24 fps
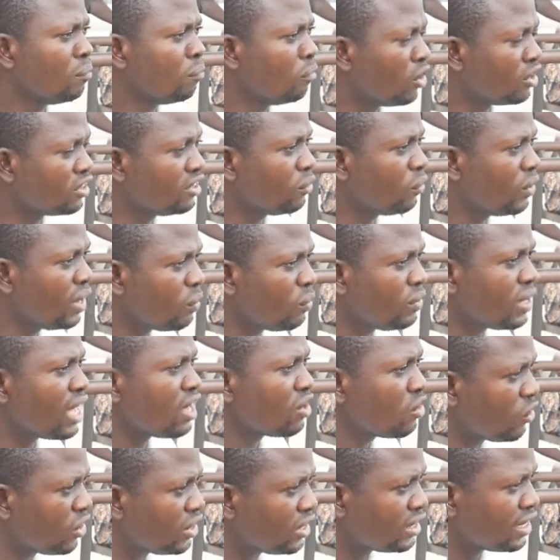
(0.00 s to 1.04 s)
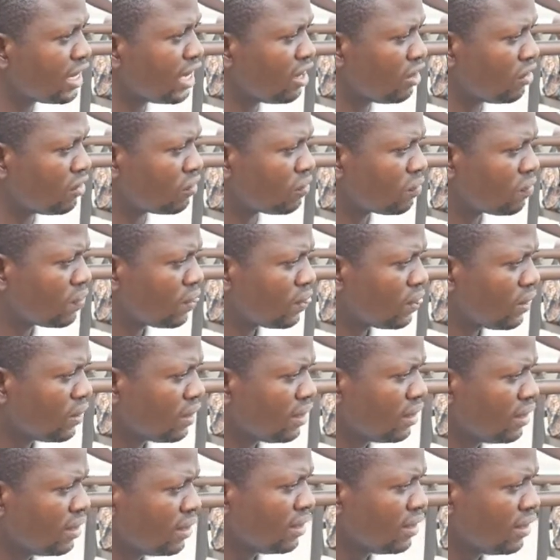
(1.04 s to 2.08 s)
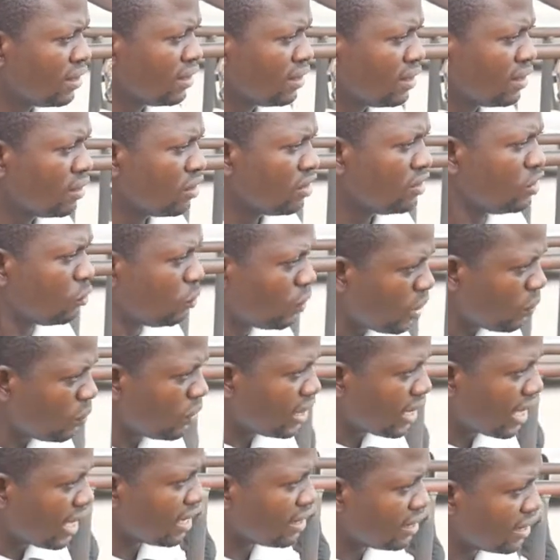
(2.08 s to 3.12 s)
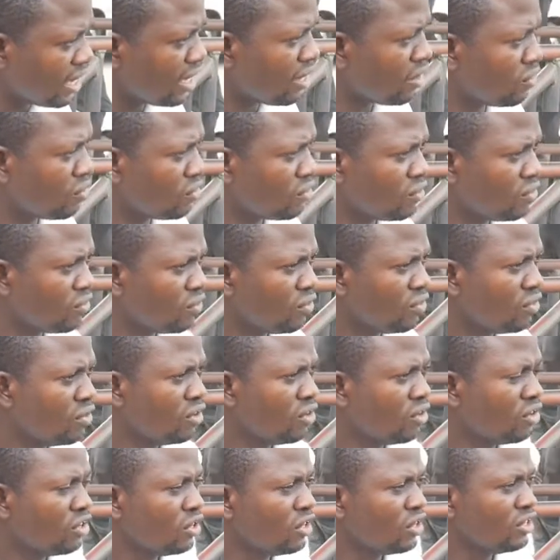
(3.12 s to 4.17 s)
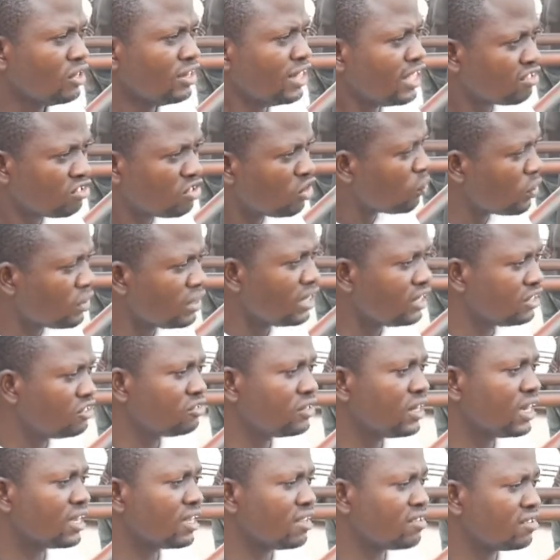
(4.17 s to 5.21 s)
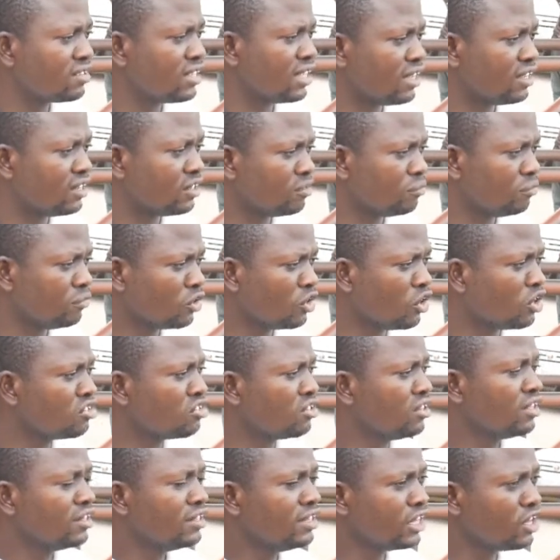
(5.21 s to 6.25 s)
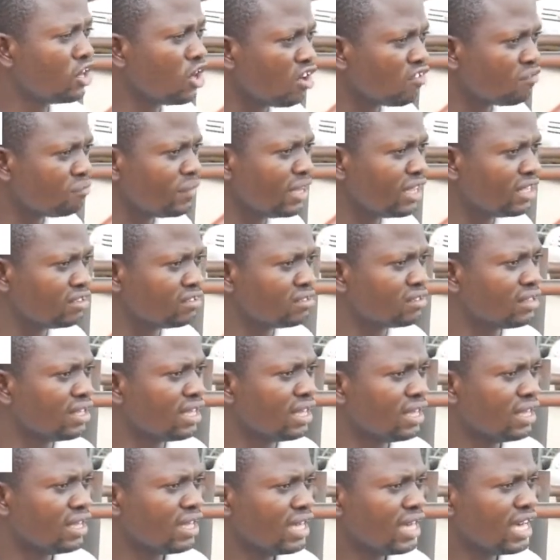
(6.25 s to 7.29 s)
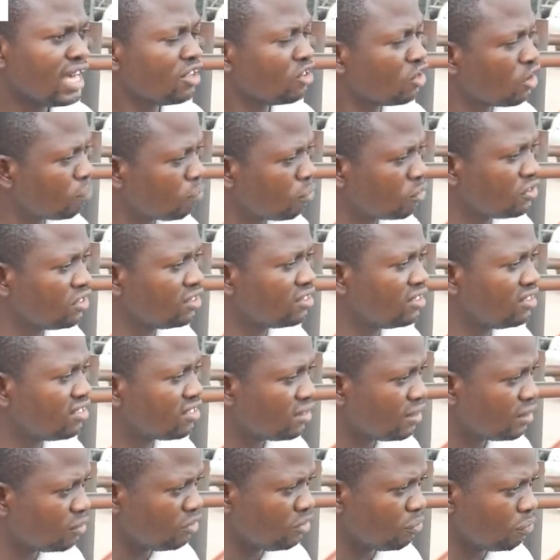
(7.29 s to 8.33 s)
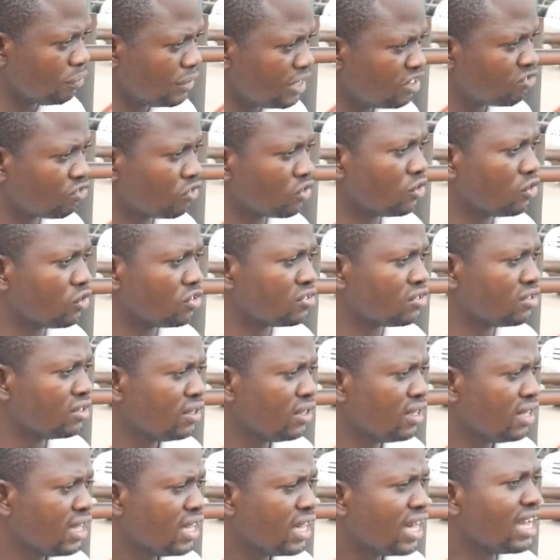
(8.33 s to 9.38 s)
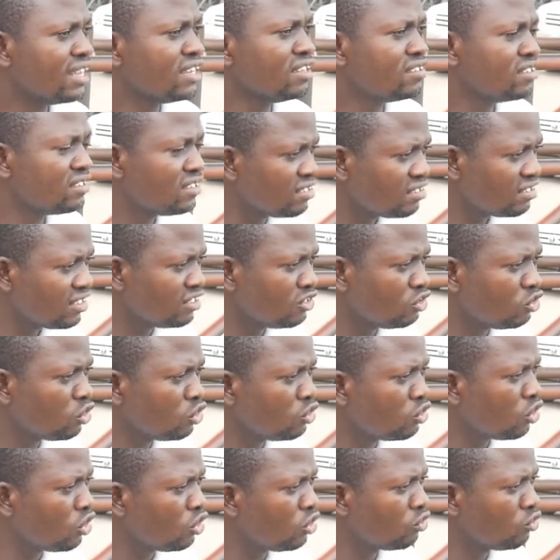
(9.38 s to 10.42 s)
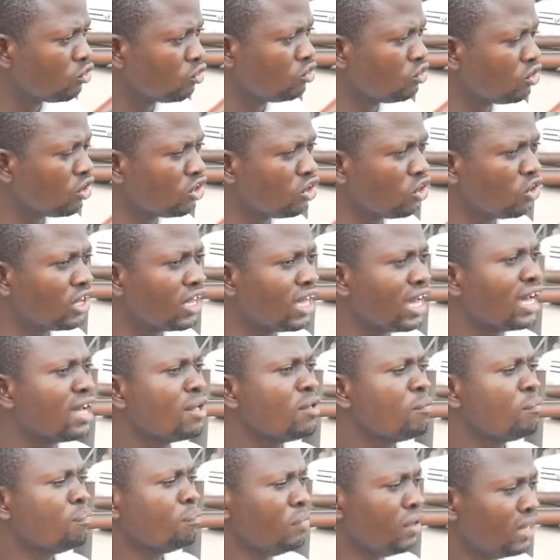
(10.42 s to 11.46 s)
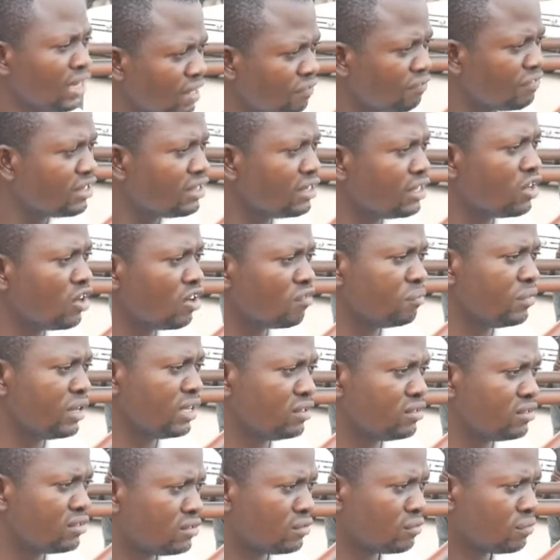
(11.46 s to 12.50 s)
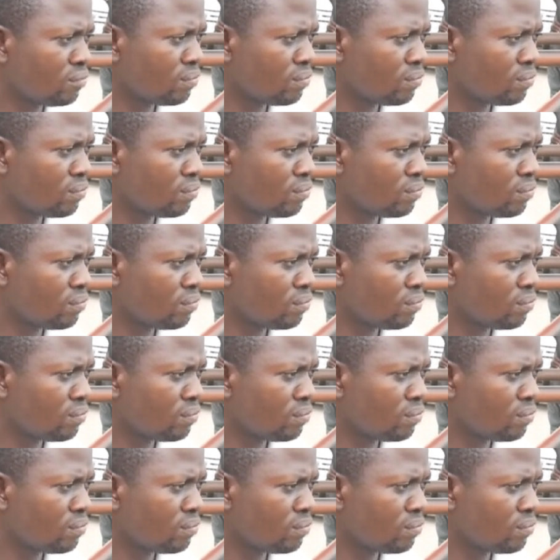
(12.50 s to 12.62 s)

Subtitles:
But the way we are going now, the way we are now, there's no way Nigeria can stand, because the government are not putting things in place for us, and the citizens do no longer believe in the government.